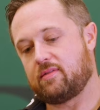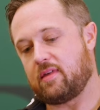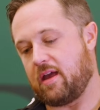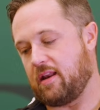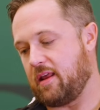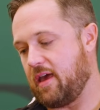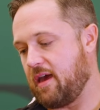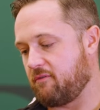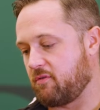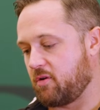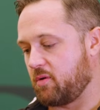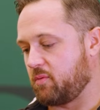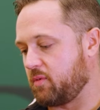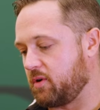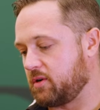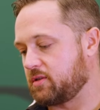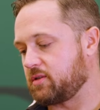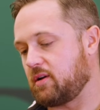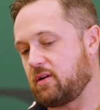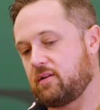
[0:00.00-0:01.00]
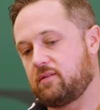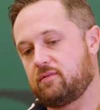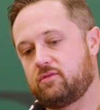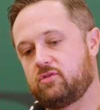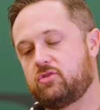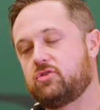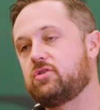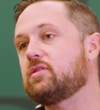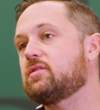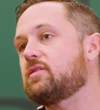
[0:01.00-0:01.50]
that everyone works on,
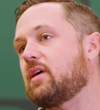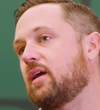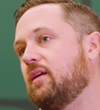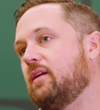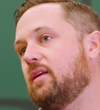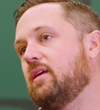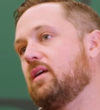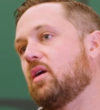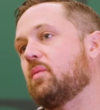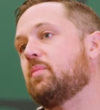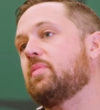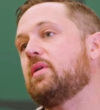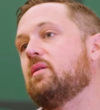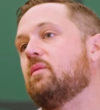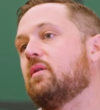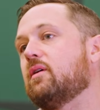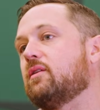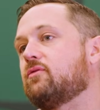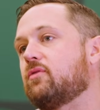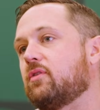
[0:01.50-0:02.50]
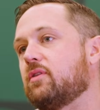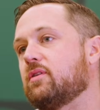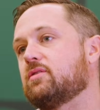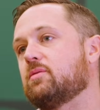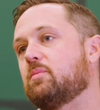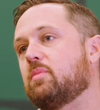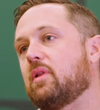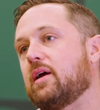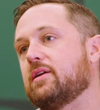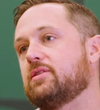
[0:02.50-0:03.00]
just like an ERP was for the
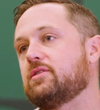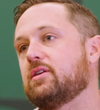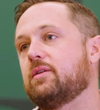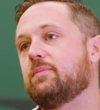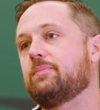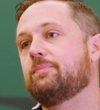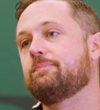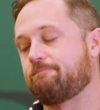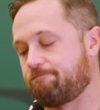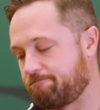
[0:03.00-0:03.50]
supply chain?